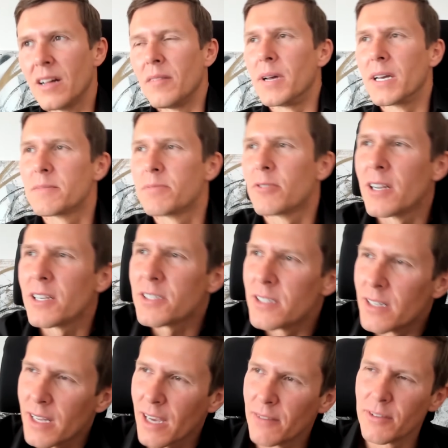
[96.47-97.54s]
Biggest
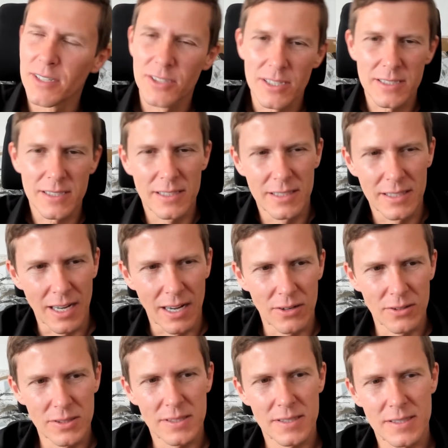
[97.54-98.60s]
progression? Yeah, we just
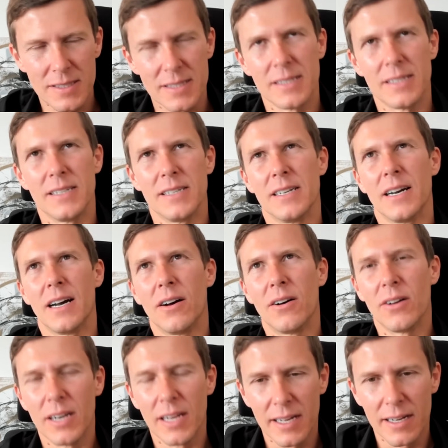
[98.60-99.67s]
announced
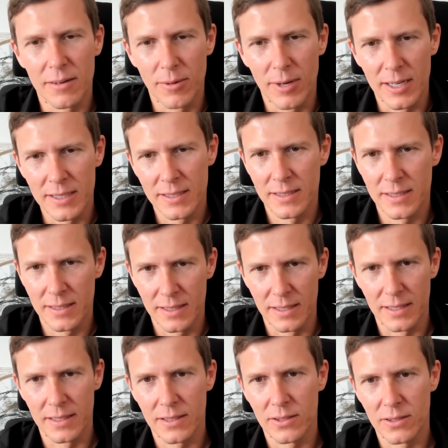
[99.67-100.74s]
our layer one,
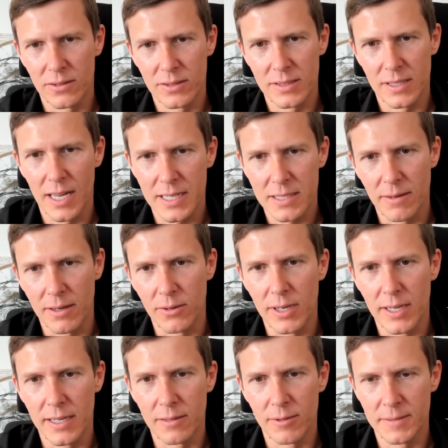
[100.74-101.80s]
the XYO
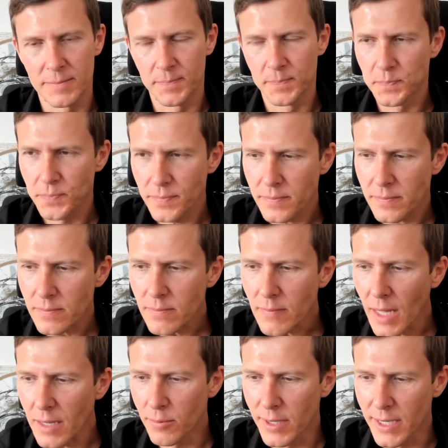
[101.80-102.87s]
layer one.
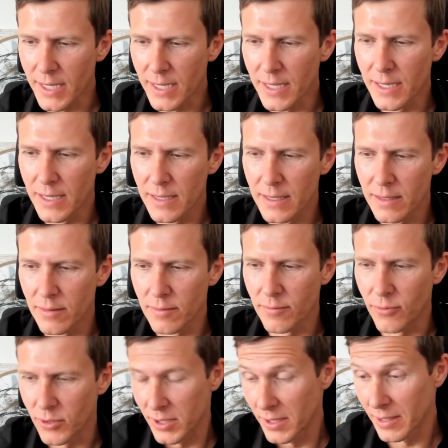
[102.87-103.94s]
We're
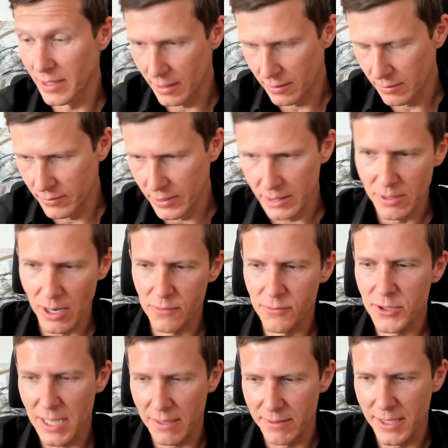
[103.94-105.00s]
around
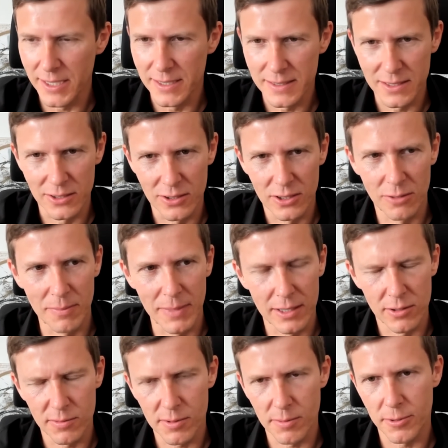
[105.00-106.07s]
for 7 years, not many
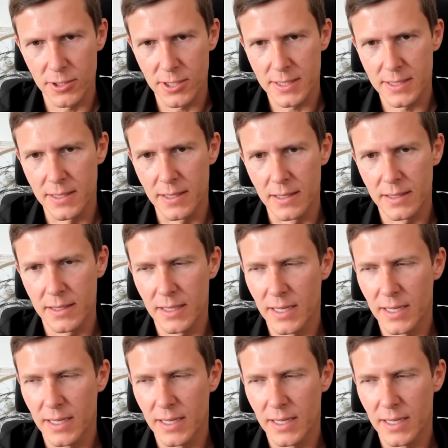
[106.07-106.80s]
crypto projects are.